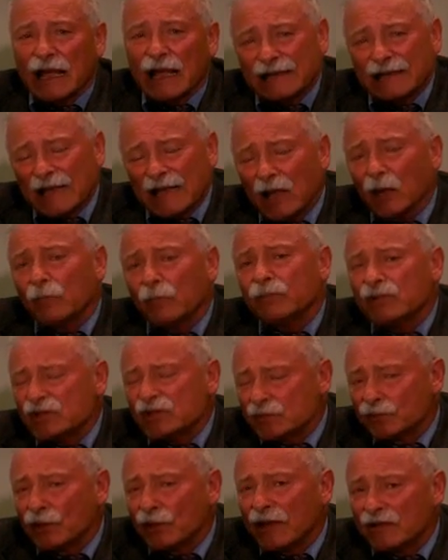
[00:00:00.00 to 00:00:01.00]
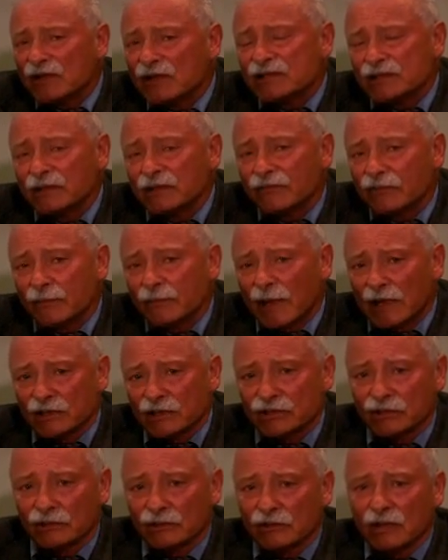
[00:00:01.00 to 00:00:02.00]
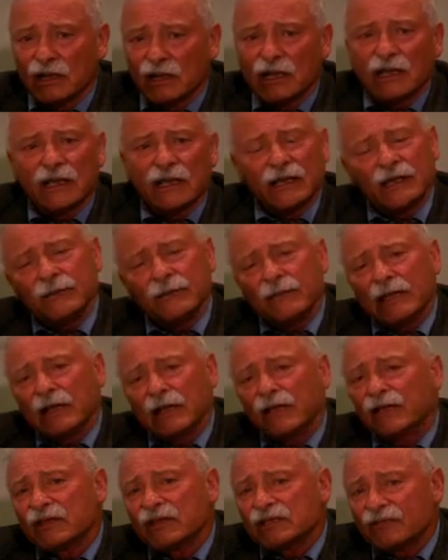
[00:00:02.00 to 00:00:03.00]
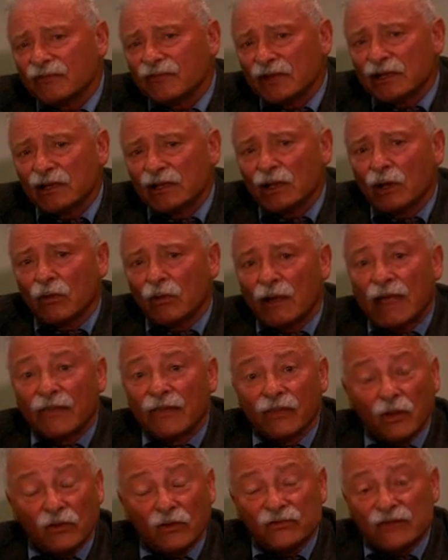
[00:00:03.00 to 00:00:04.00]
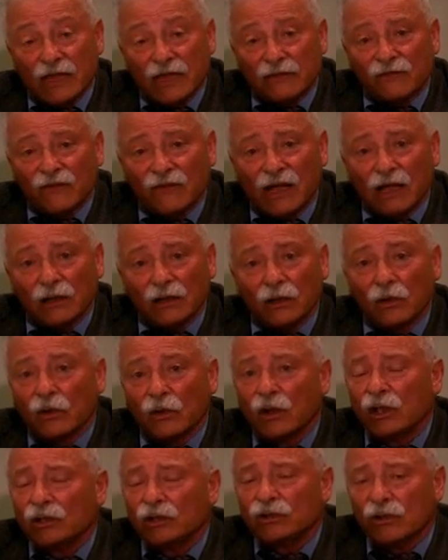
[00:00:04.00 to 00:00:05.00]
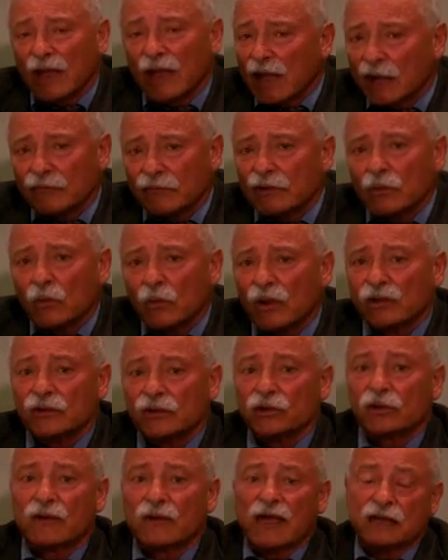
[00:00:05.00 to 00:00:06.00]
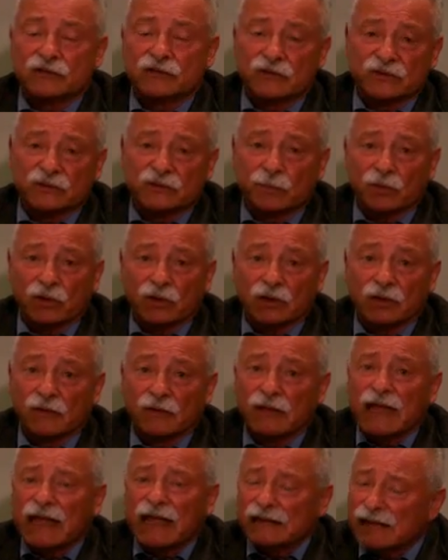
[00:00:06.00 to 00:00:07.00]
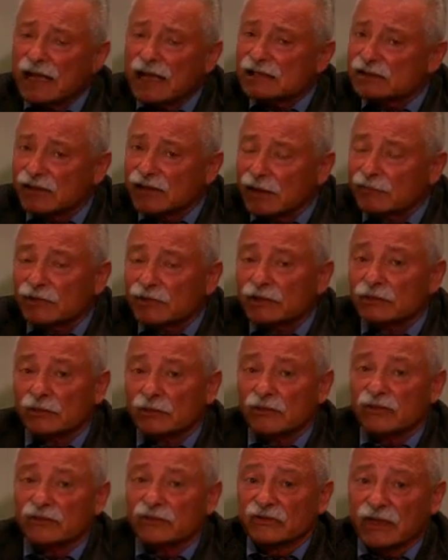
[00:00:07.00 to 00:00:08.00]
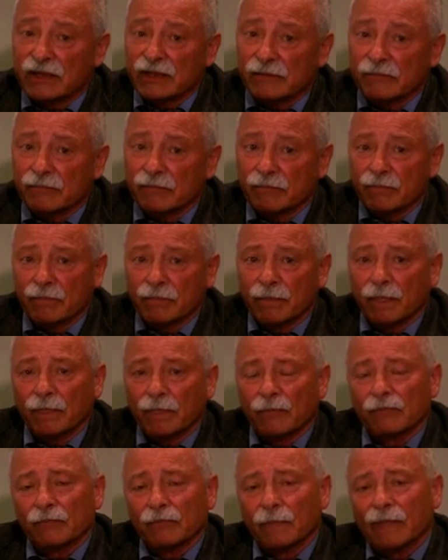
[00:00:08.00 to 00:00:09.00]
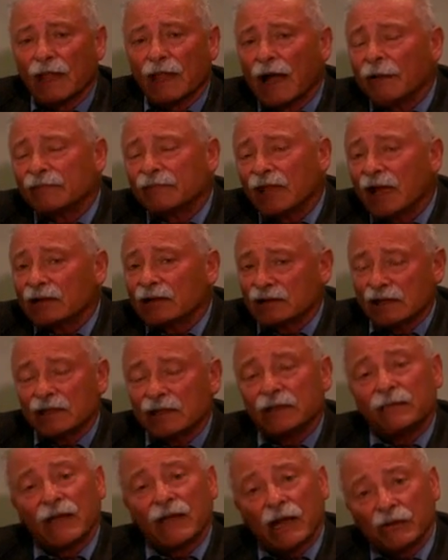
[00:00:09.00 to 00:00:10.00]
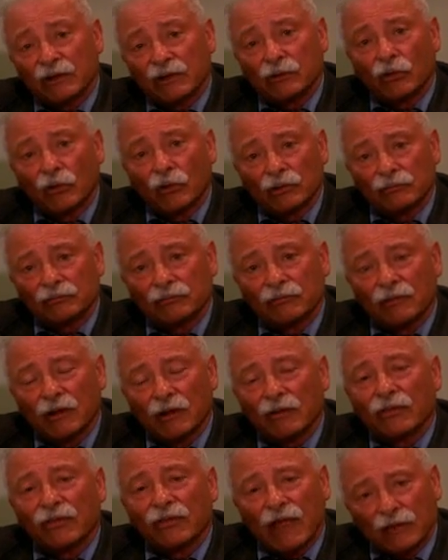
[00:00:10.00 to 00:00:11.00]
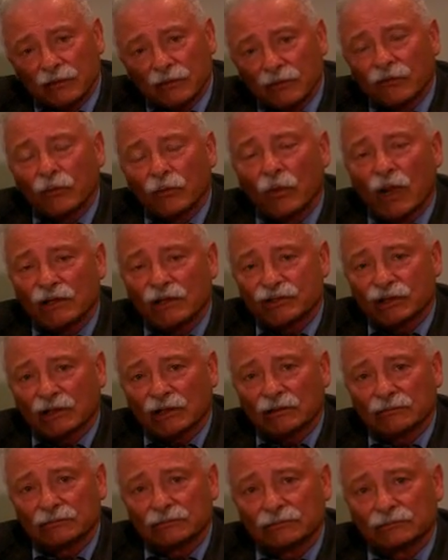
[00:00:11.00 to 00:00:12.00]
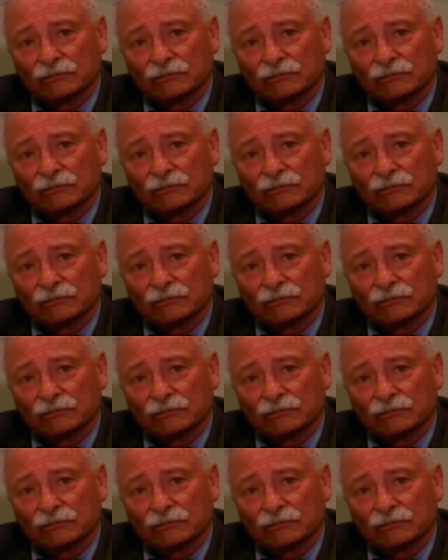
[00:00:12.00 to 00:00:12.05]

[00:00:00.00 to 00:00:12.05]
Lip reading: And help me spread this information. Email this video and those that follow to everyone in your address book and ask them to do the same. I'm Dr. E. Barry Gordon. Thank you for watching.